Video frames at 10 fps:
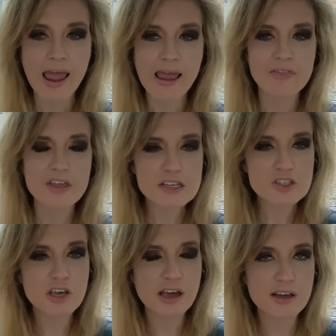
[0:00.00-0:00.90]
And
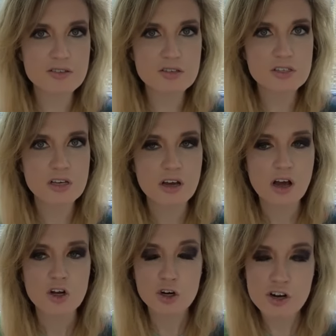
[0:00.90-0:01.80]
these kids
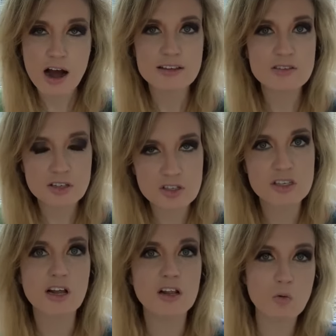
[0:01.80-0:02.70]
could not sit
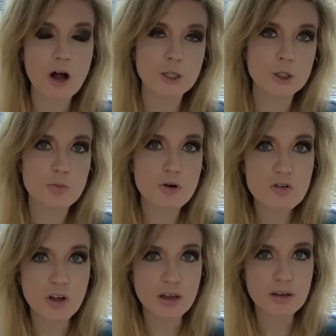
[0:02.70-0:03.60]
still and watch the
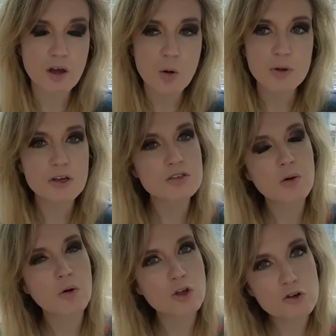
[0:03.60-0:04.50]
movie because
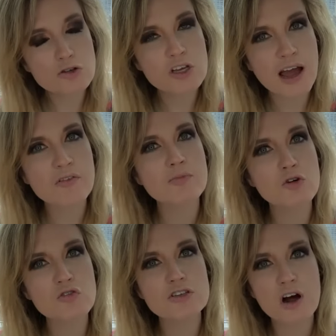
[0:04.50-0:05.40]
they were used to having
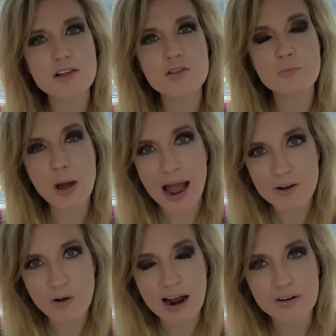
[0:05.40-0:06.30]
movies on in the
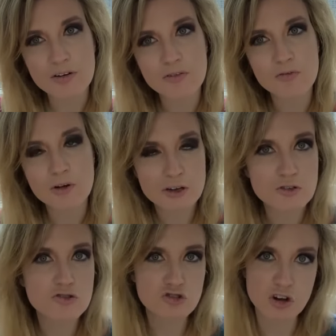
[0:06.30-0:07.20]
background because
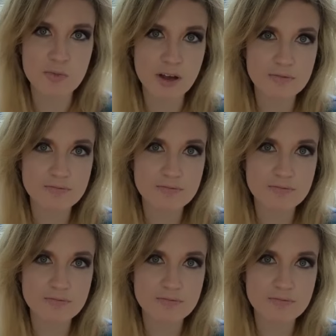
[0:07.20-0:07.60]
of streaming.